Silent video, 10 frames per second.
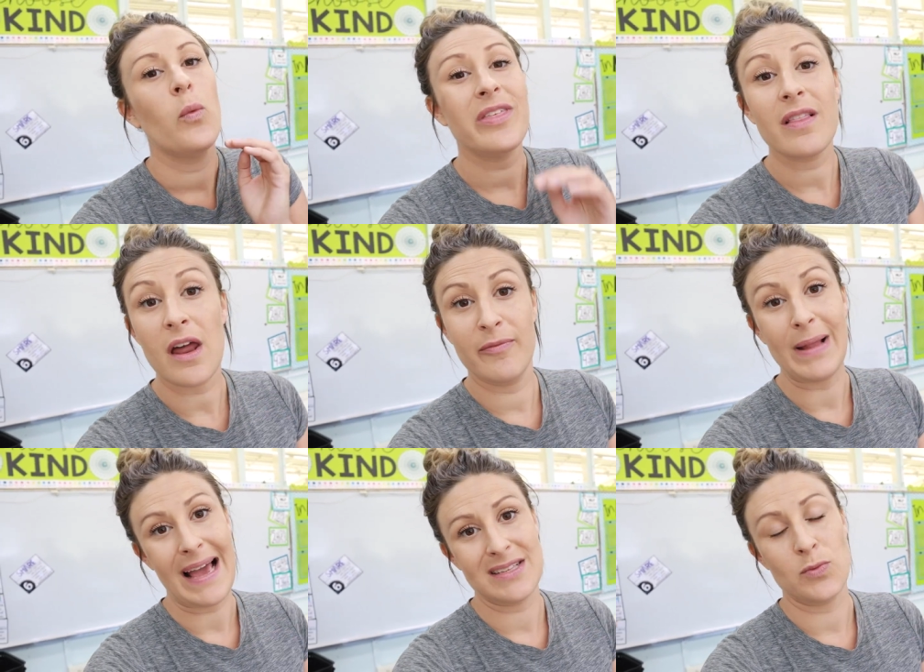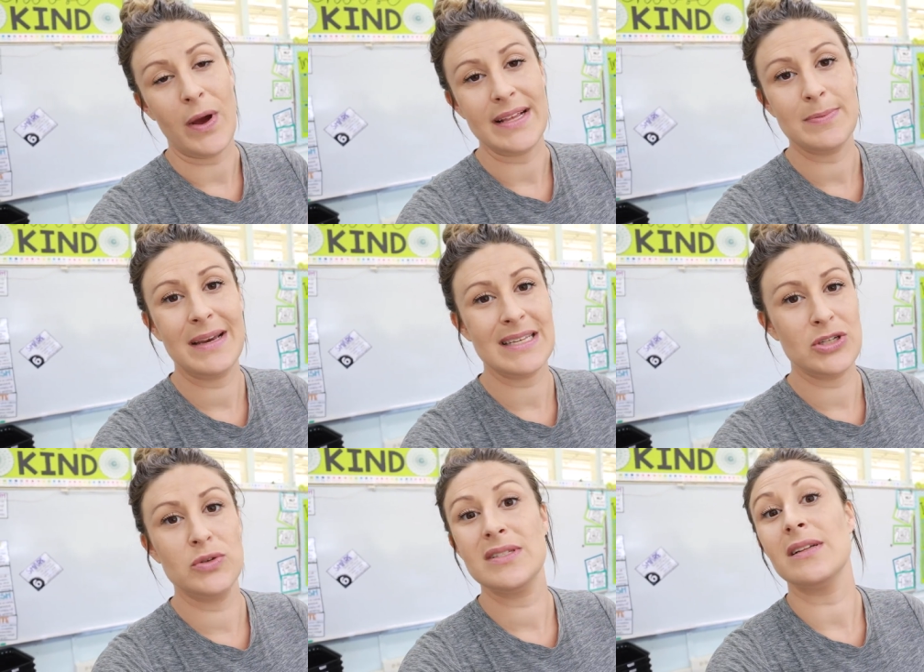with a lot of blacks and whites because I
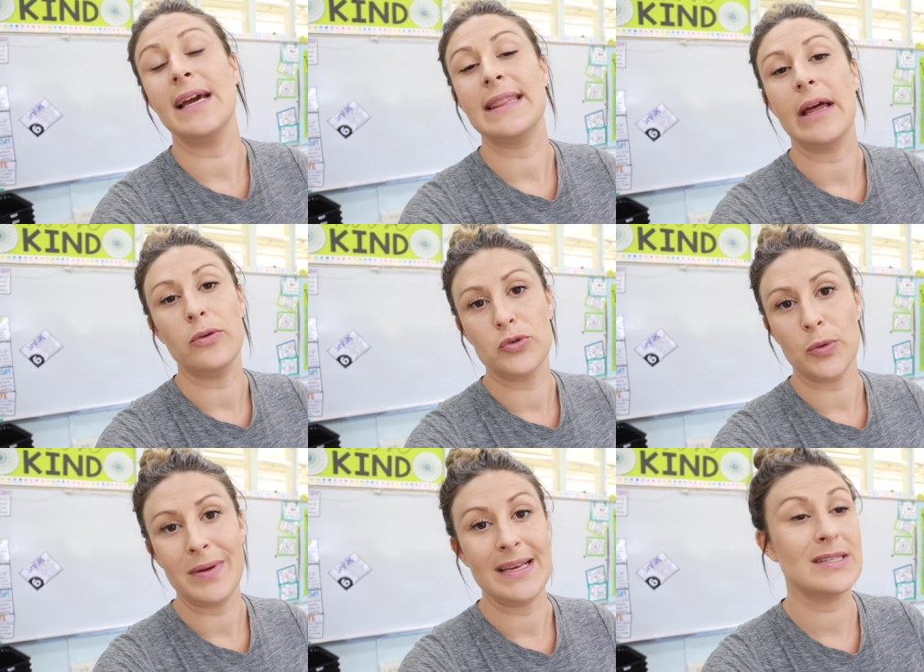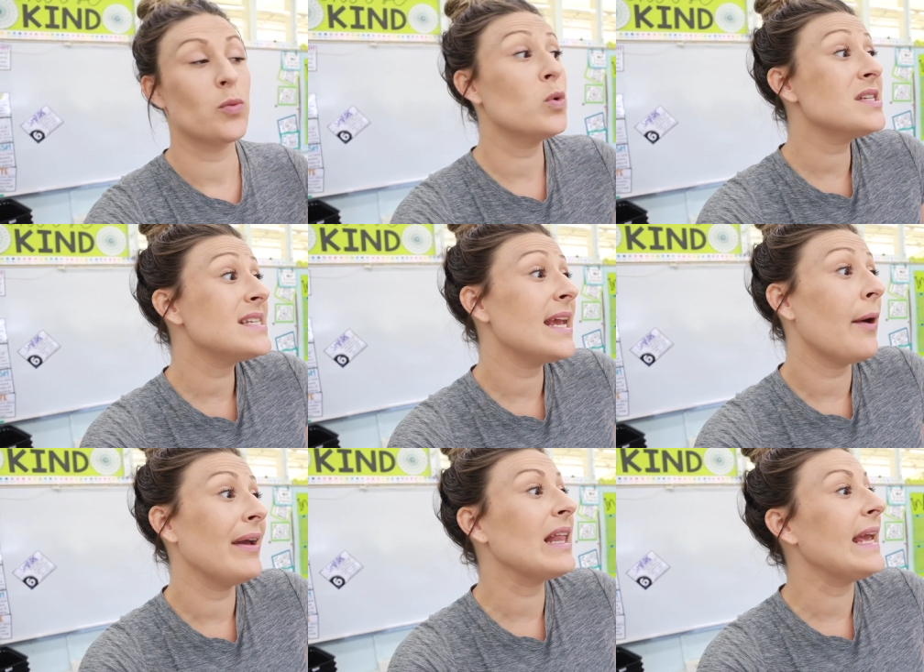do still like that neutral piece. We'll see
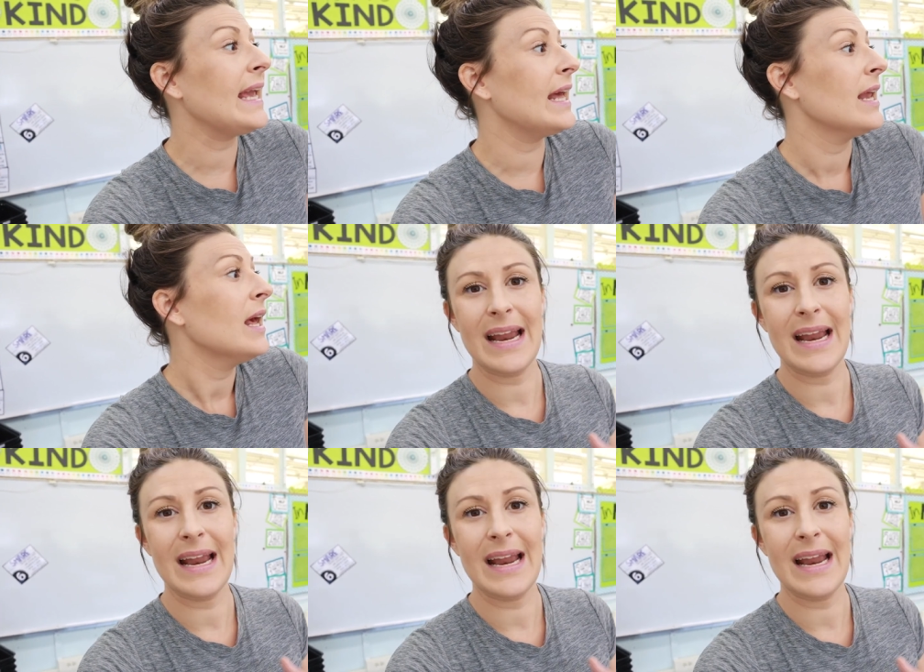how I like it.